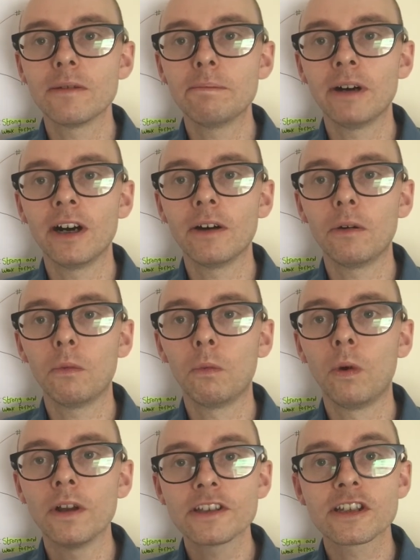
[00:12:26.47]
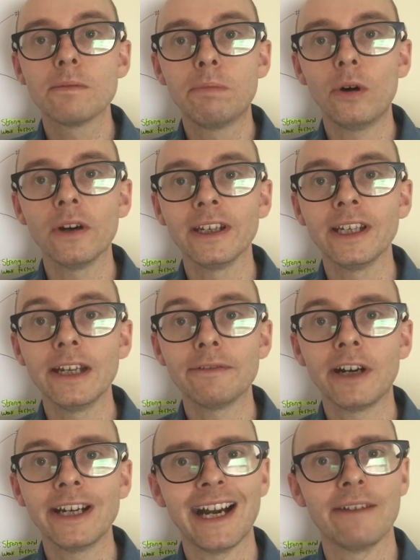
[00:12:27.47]
but what's the point if
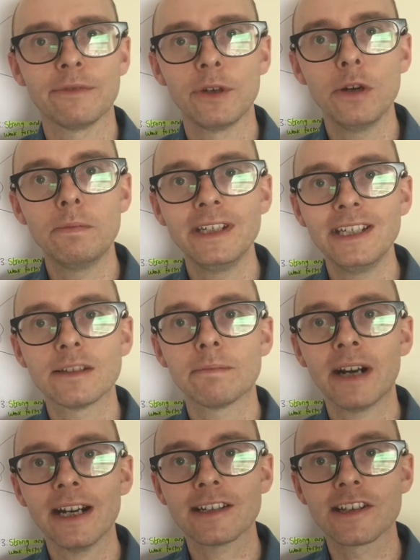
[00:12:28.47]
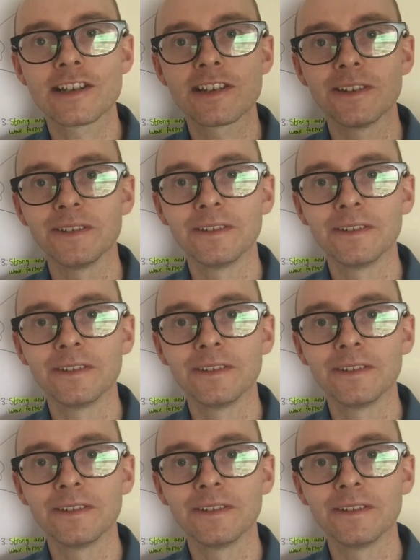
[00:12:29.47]
I have nobody to practice to?